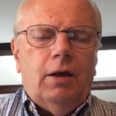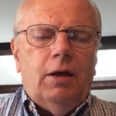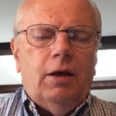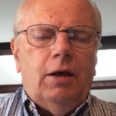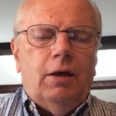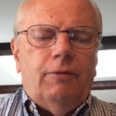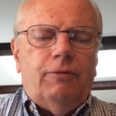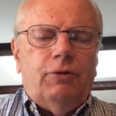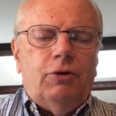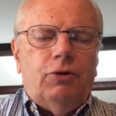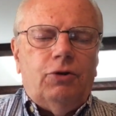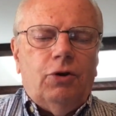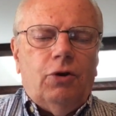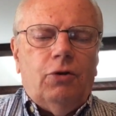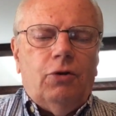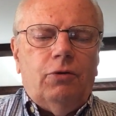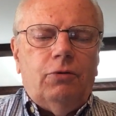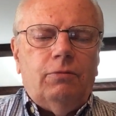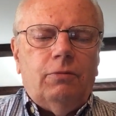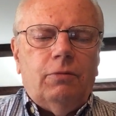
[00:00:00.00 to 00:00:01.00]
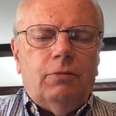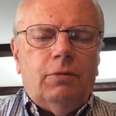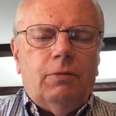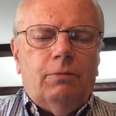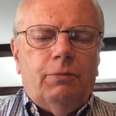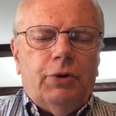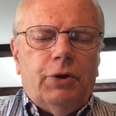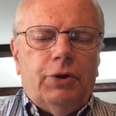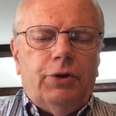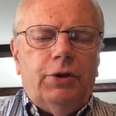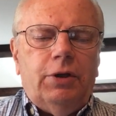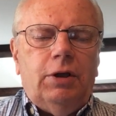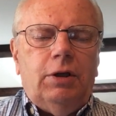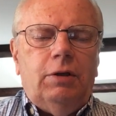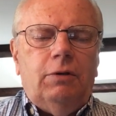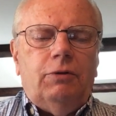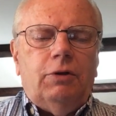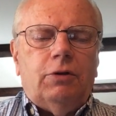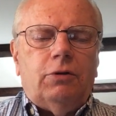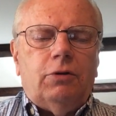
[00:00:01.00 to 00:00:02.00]
If you don't
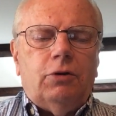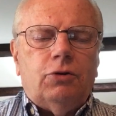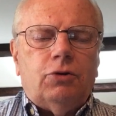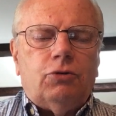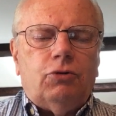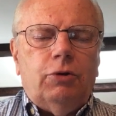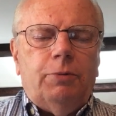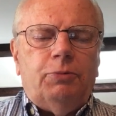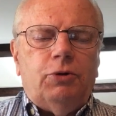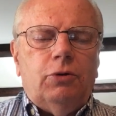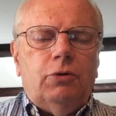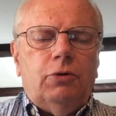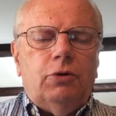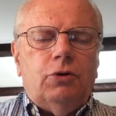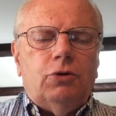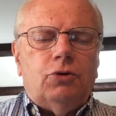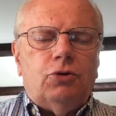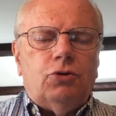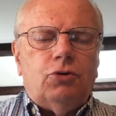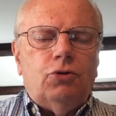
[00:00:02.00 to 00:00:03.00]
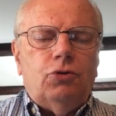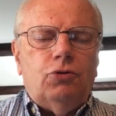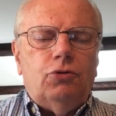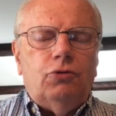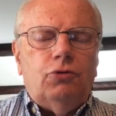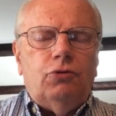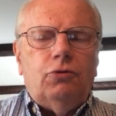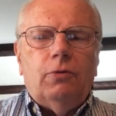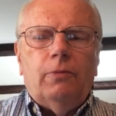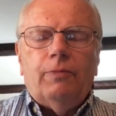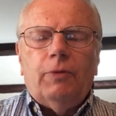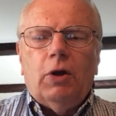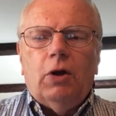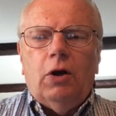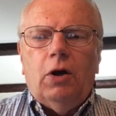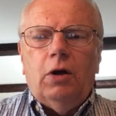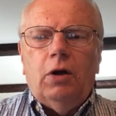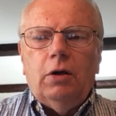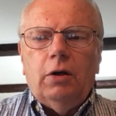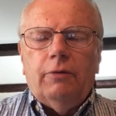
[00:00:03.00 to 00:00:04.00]
believe that the Scripture is true,
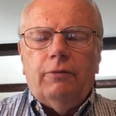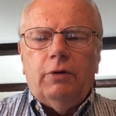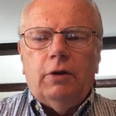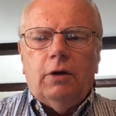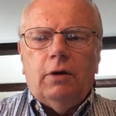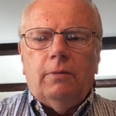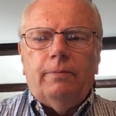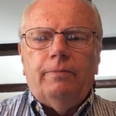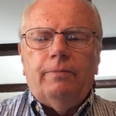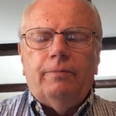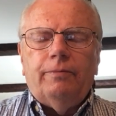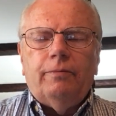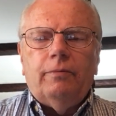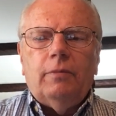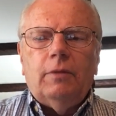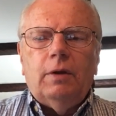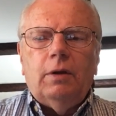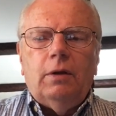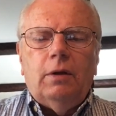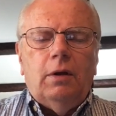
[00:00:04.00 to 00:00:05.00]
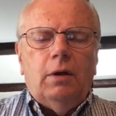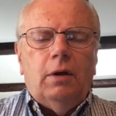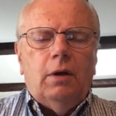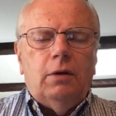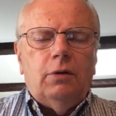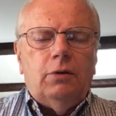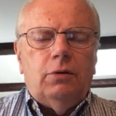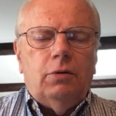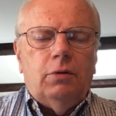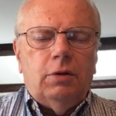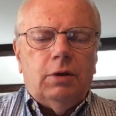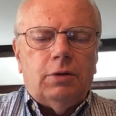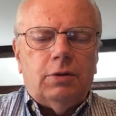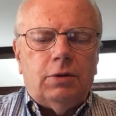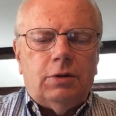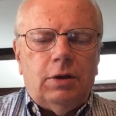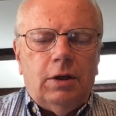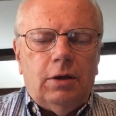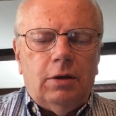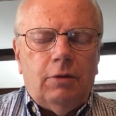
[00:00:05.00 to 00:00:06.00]
all of them, to the
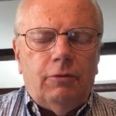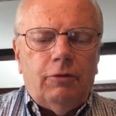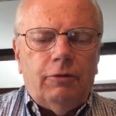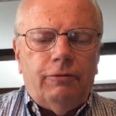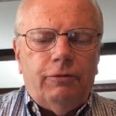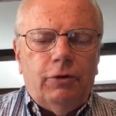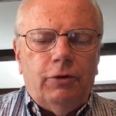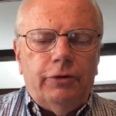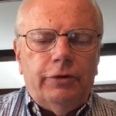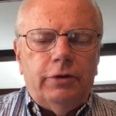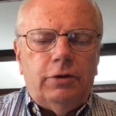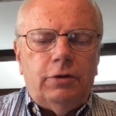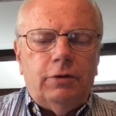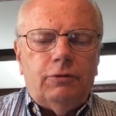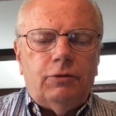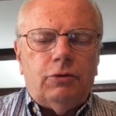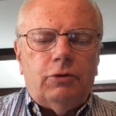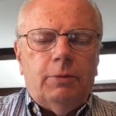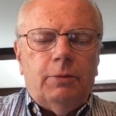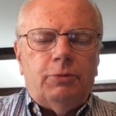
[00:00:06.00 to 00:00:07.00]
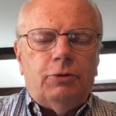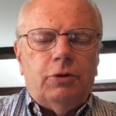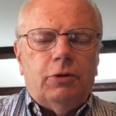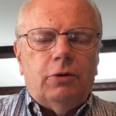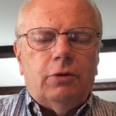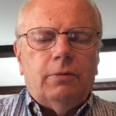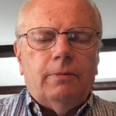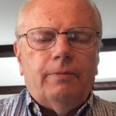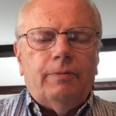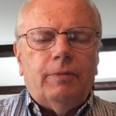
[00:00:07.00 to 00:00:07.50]
extent of the fullness of Scripture,